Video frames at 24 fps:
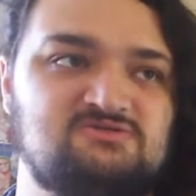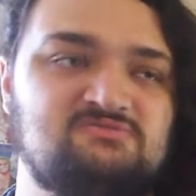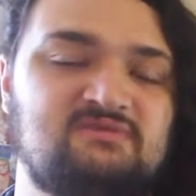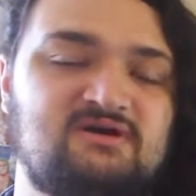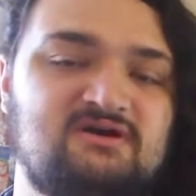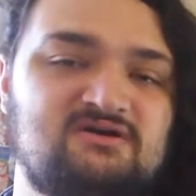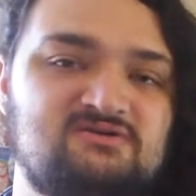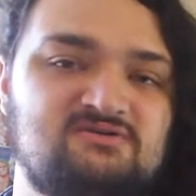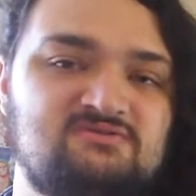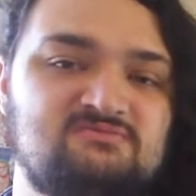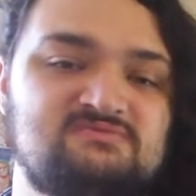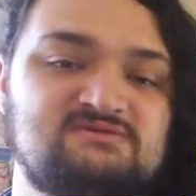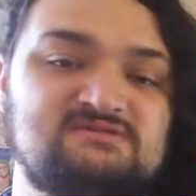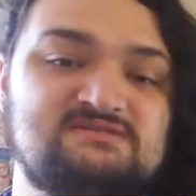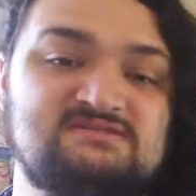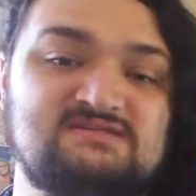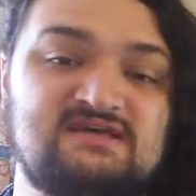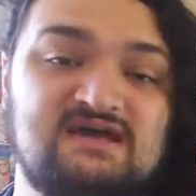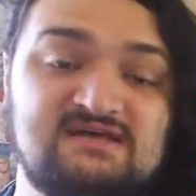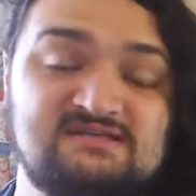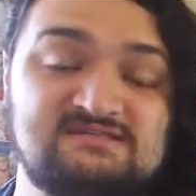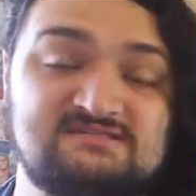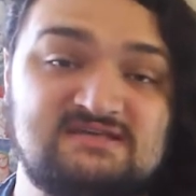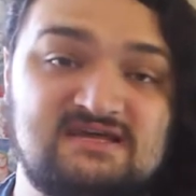about him
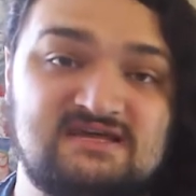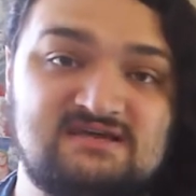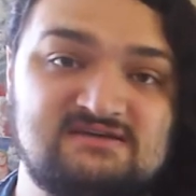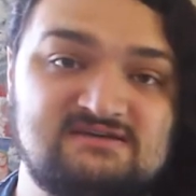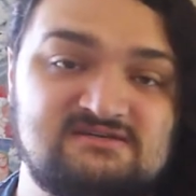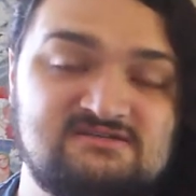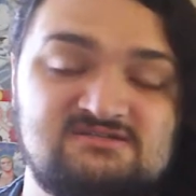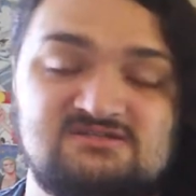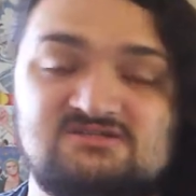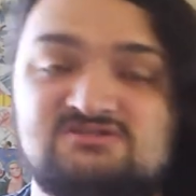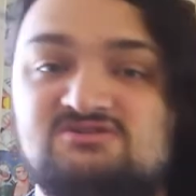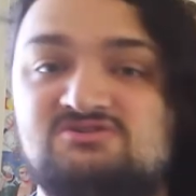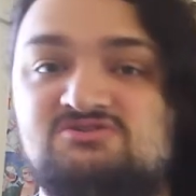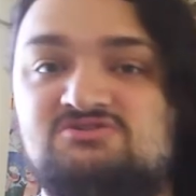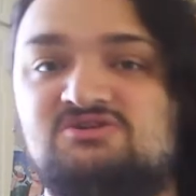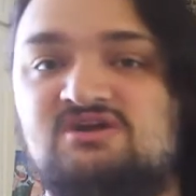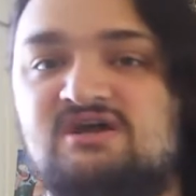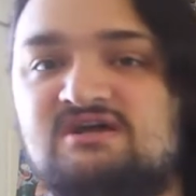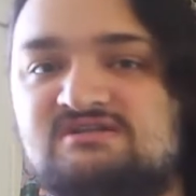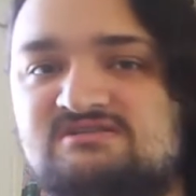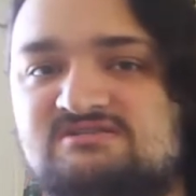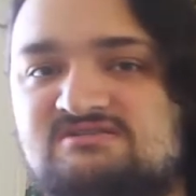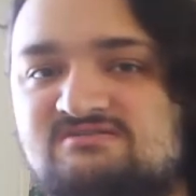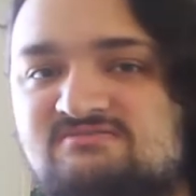besides that. He just
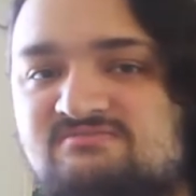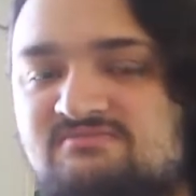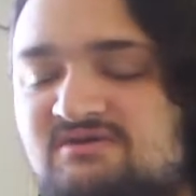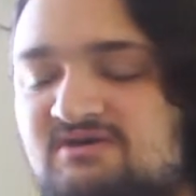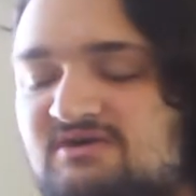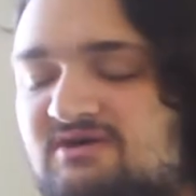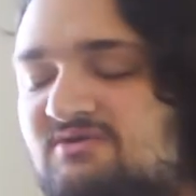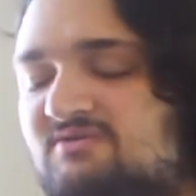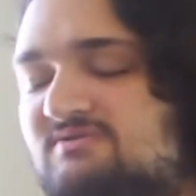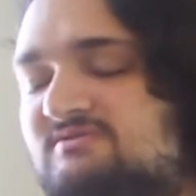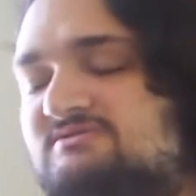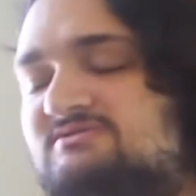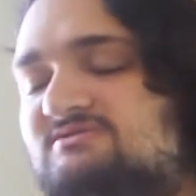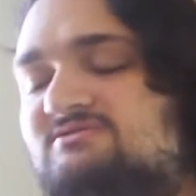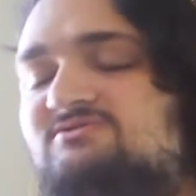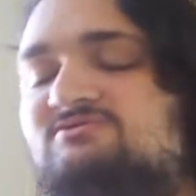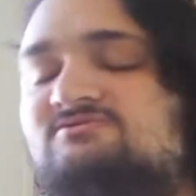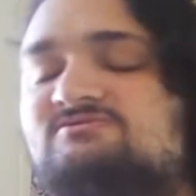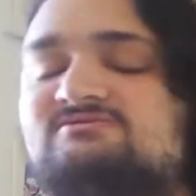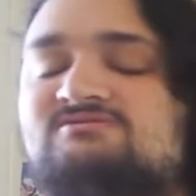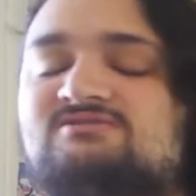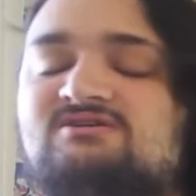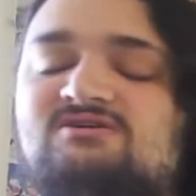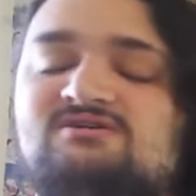attracts them, which of
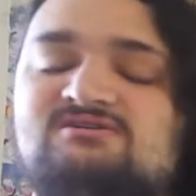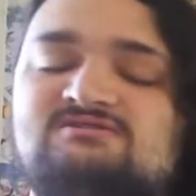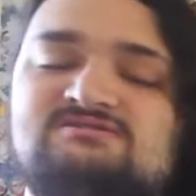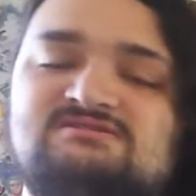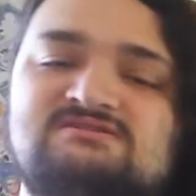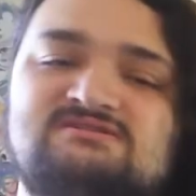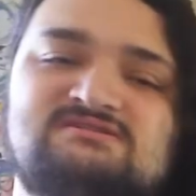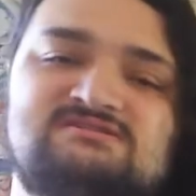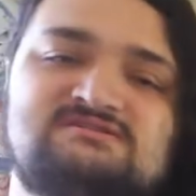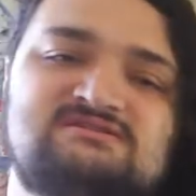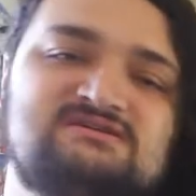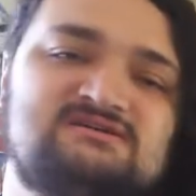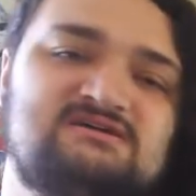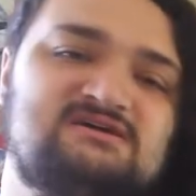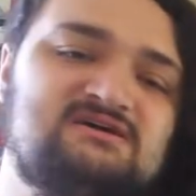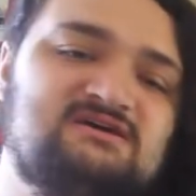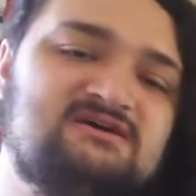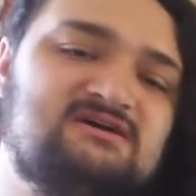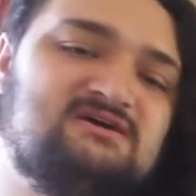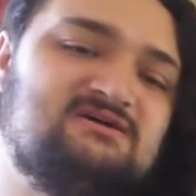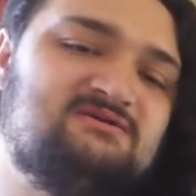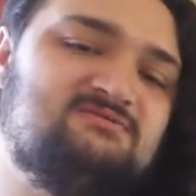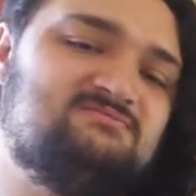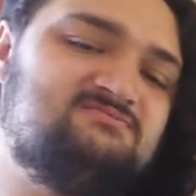course causes
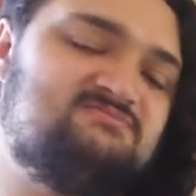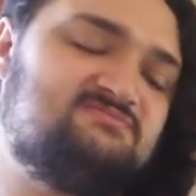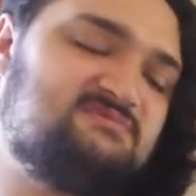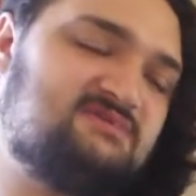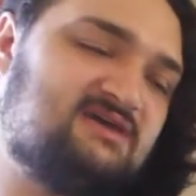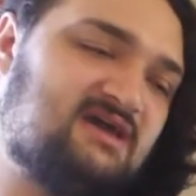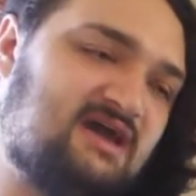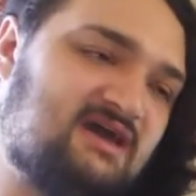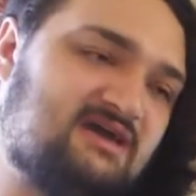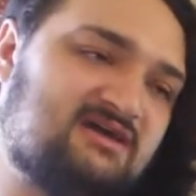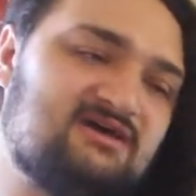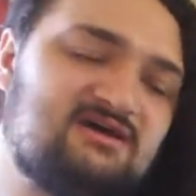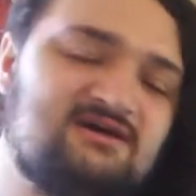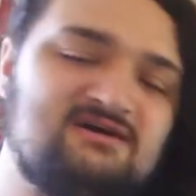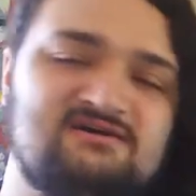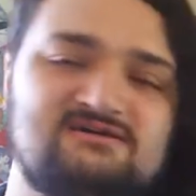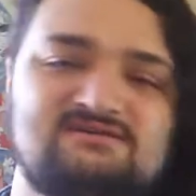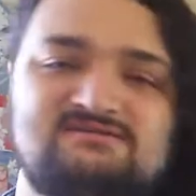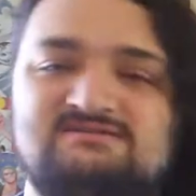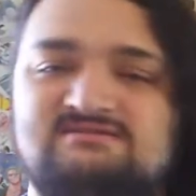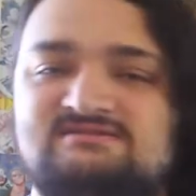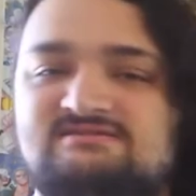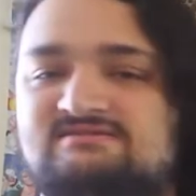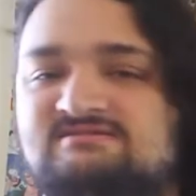
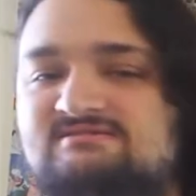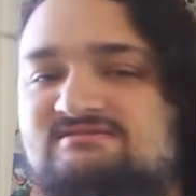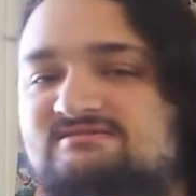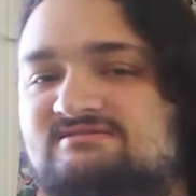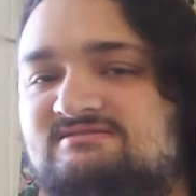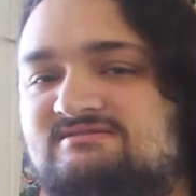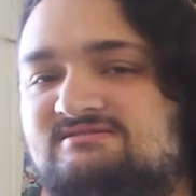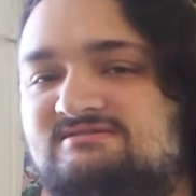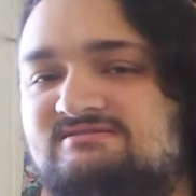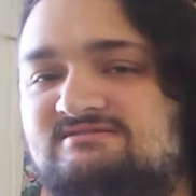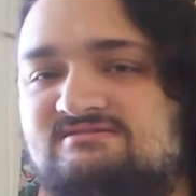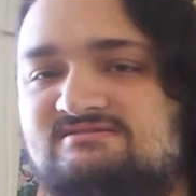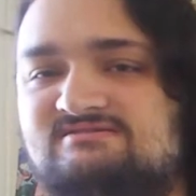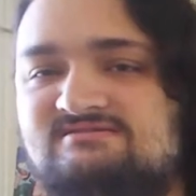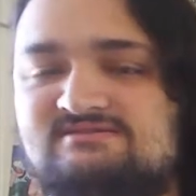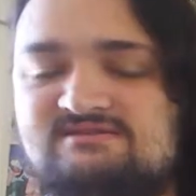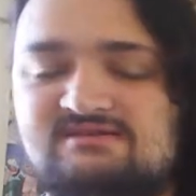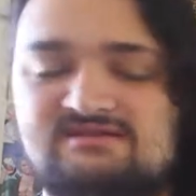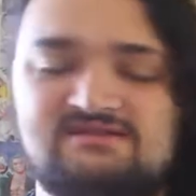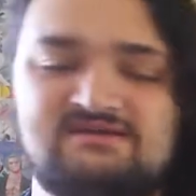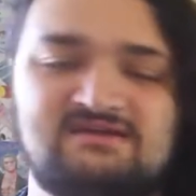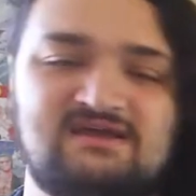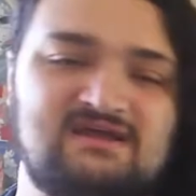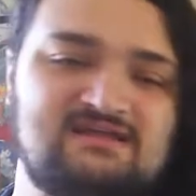chaos and just
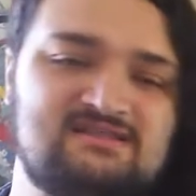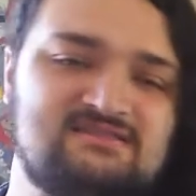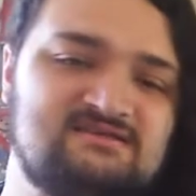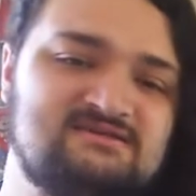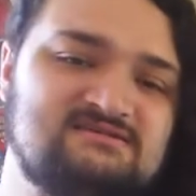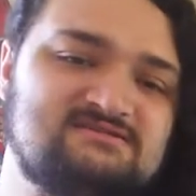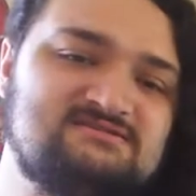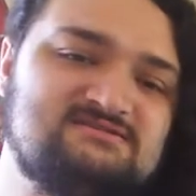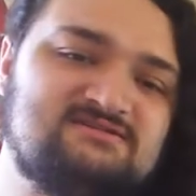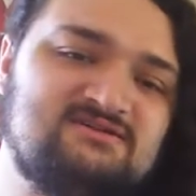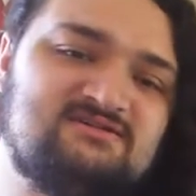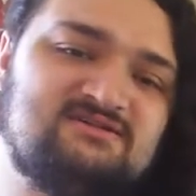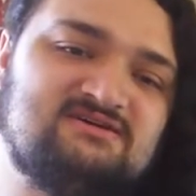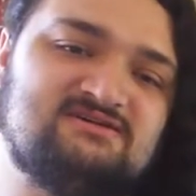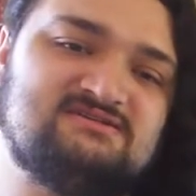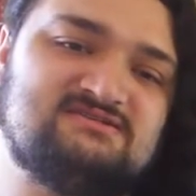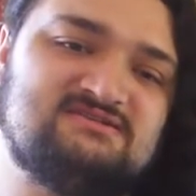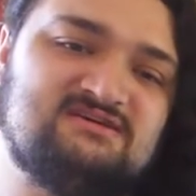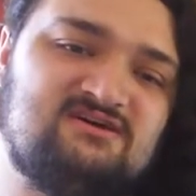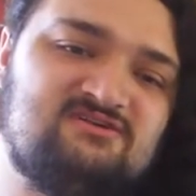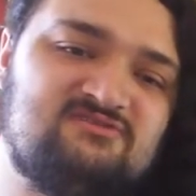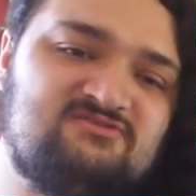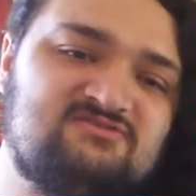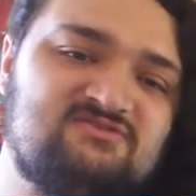silly antics and all that
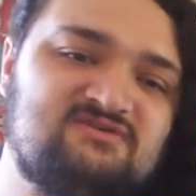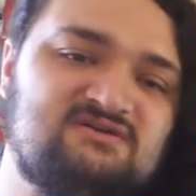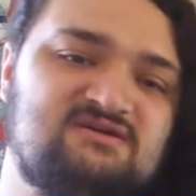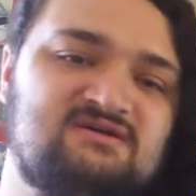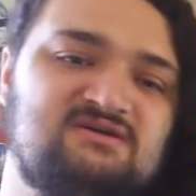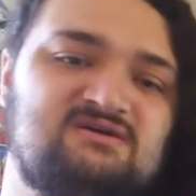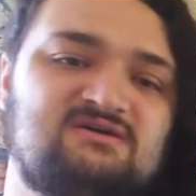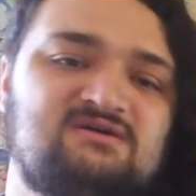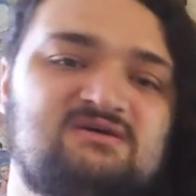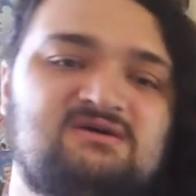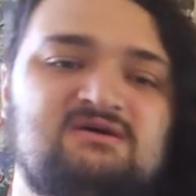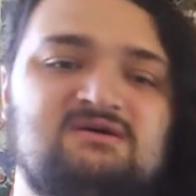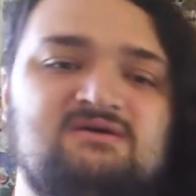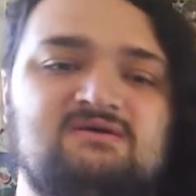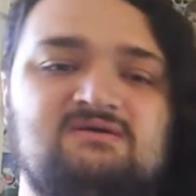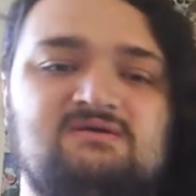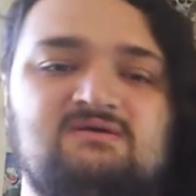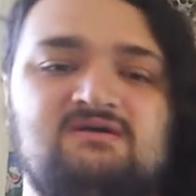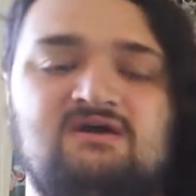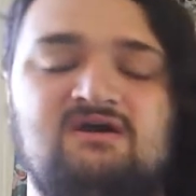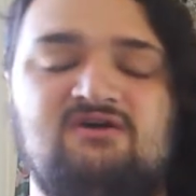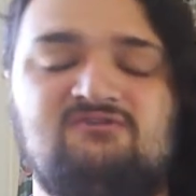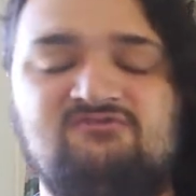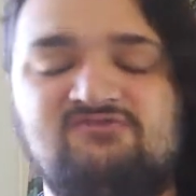stuff.
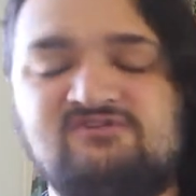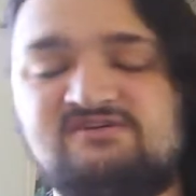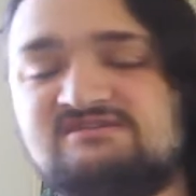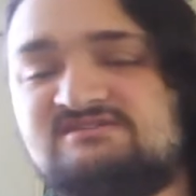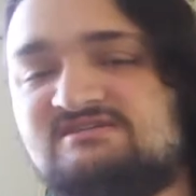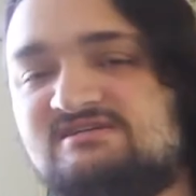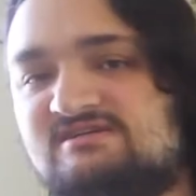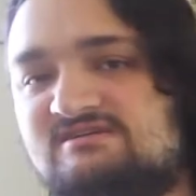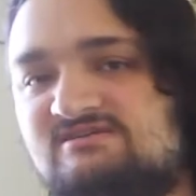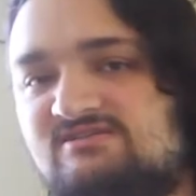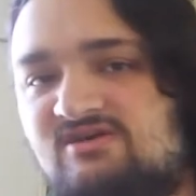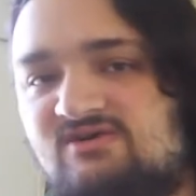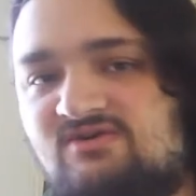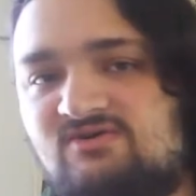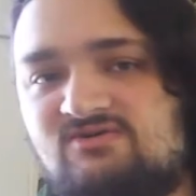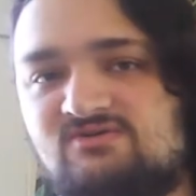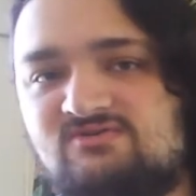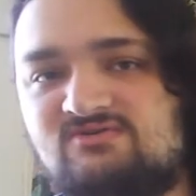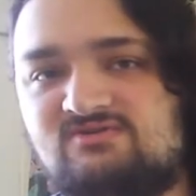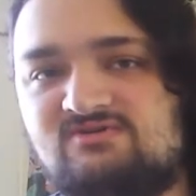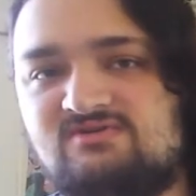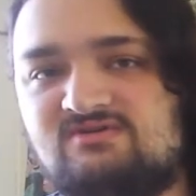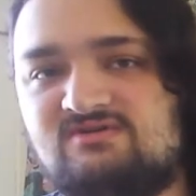Eventually, though,